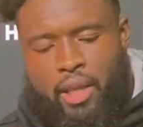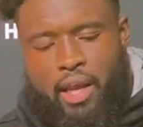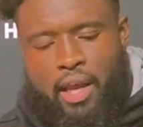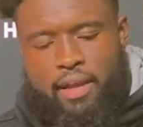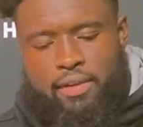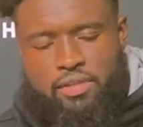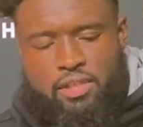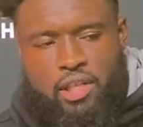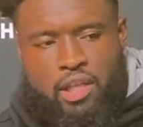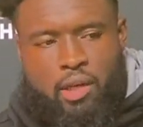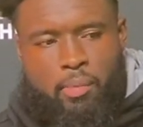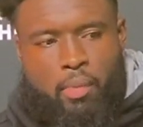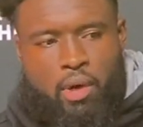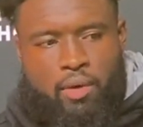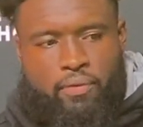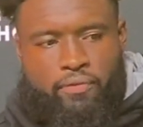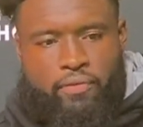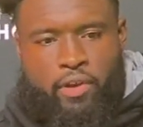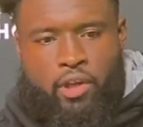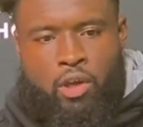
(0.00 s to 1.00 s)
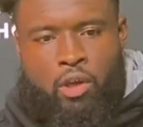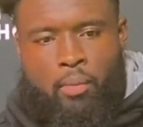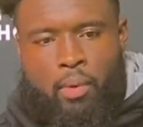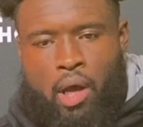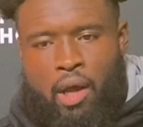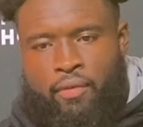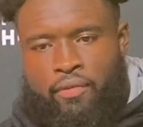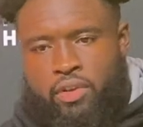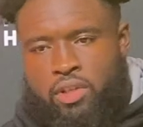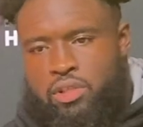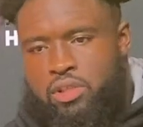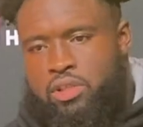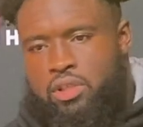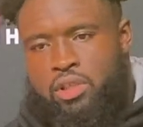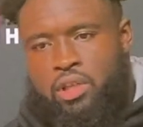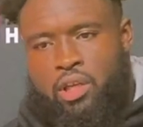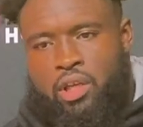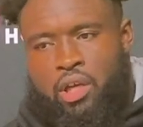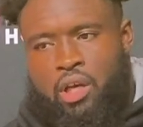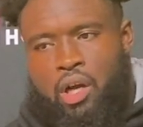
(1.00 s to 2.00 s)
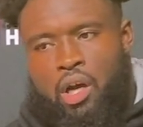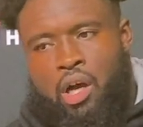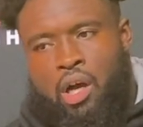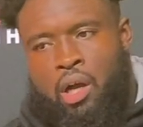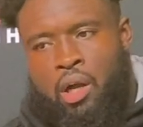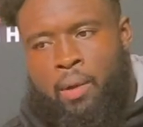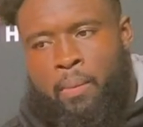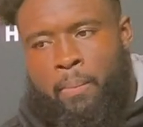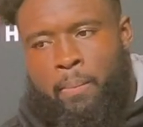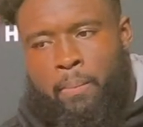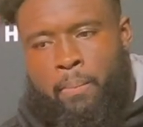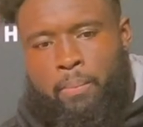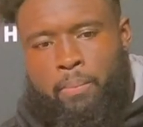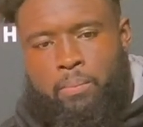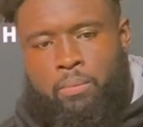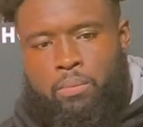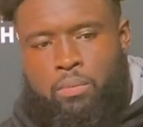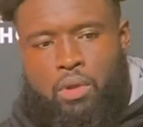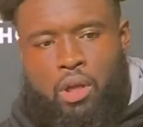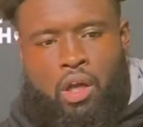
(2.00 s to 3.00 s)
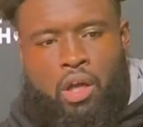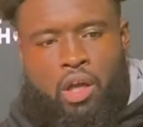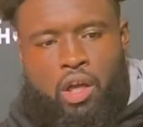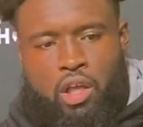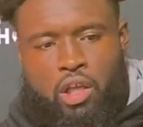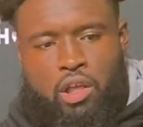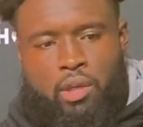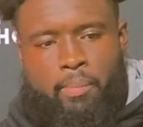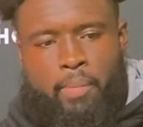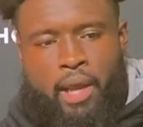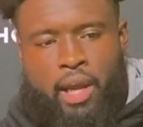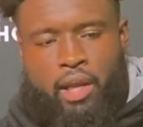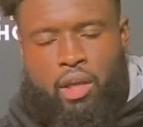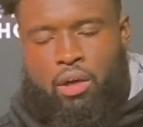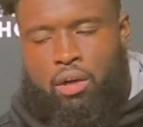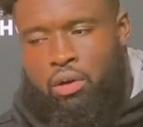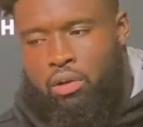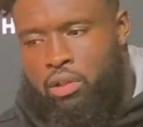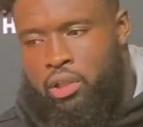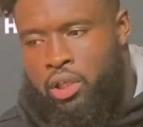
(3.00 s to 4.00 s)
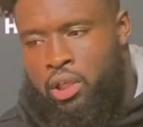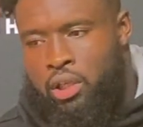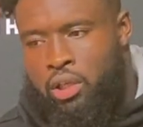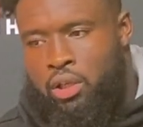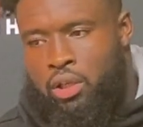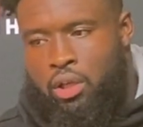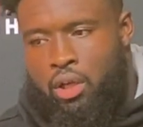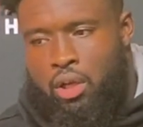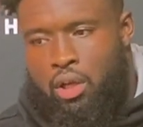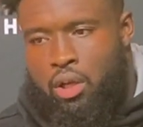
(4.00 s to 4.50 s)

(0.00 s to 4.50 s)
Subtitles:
Yeah, I've seen him on film. Obviously, a good back in our league.